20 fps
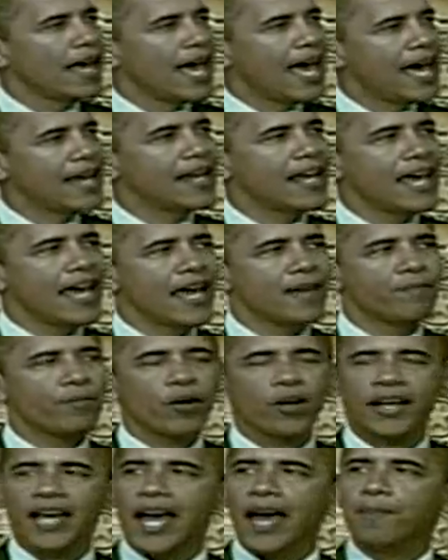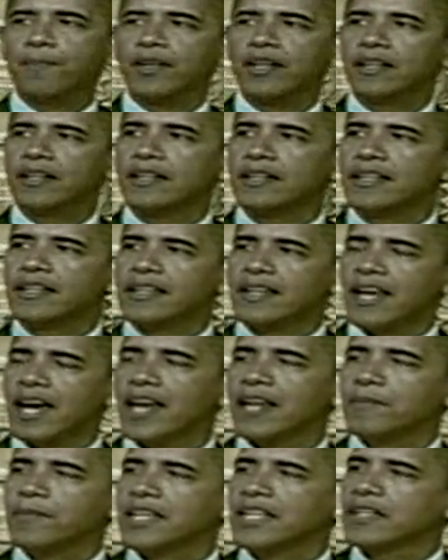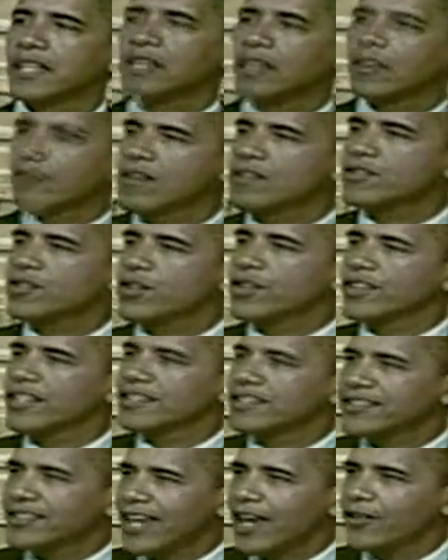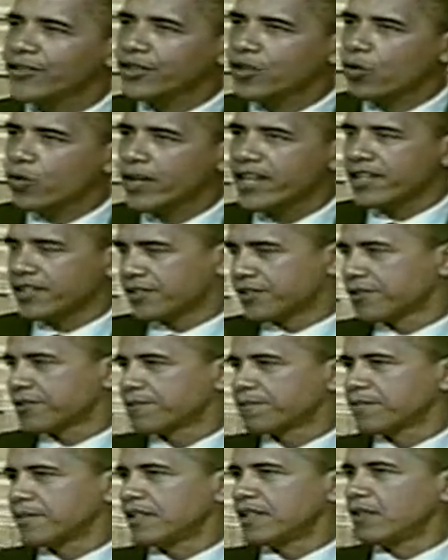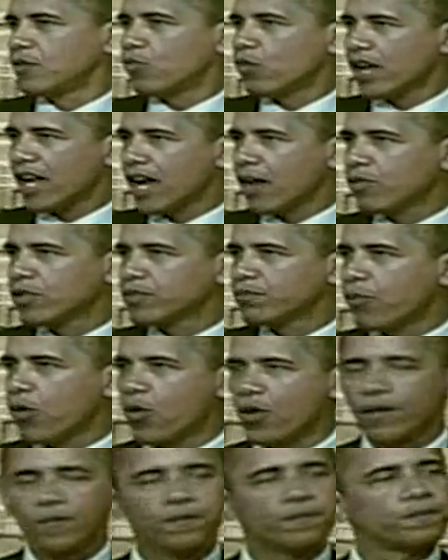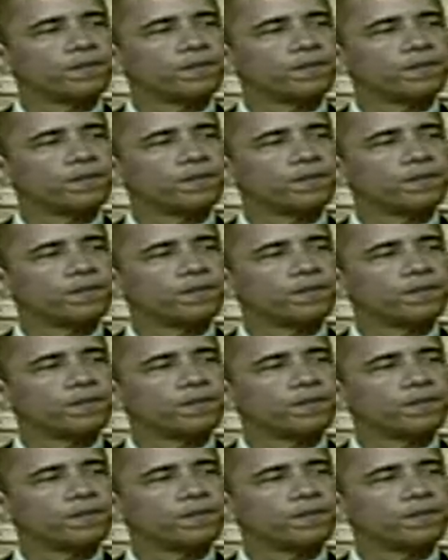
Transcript: had a per capita economy larger than South Korea's when I was born.